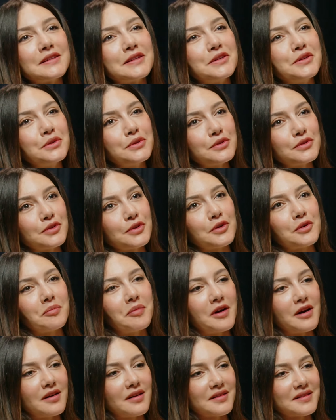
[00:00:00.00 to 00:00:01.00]
So you took
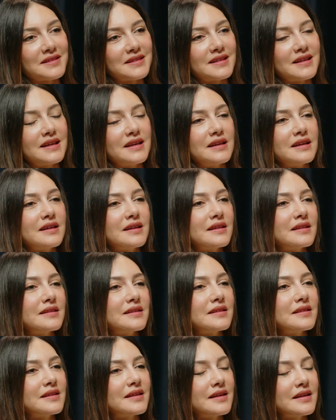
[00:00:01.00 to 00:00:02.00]
part
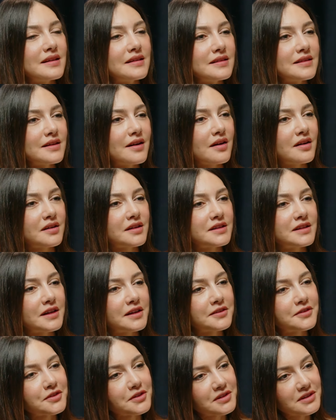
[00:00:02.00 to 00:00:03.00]
in the
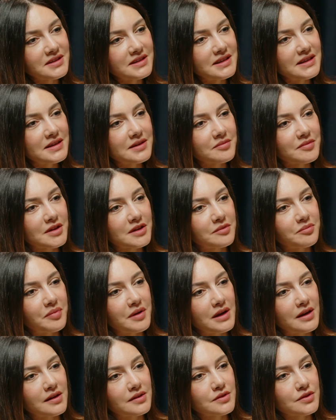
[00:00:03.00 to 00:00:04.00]
architectural team at
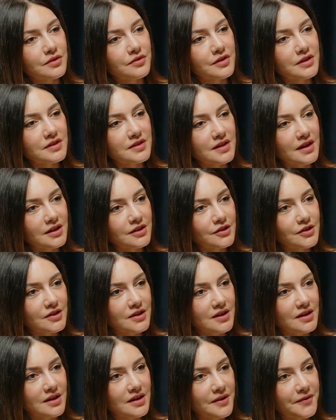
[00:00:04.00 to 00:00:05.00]
Palazzo
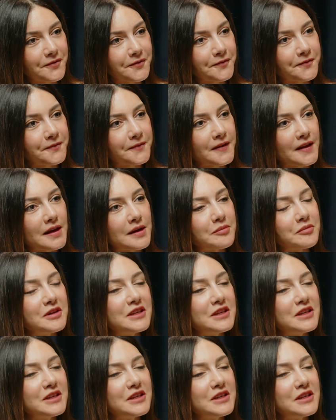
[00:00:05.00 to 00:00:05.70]
Versace. Yeah.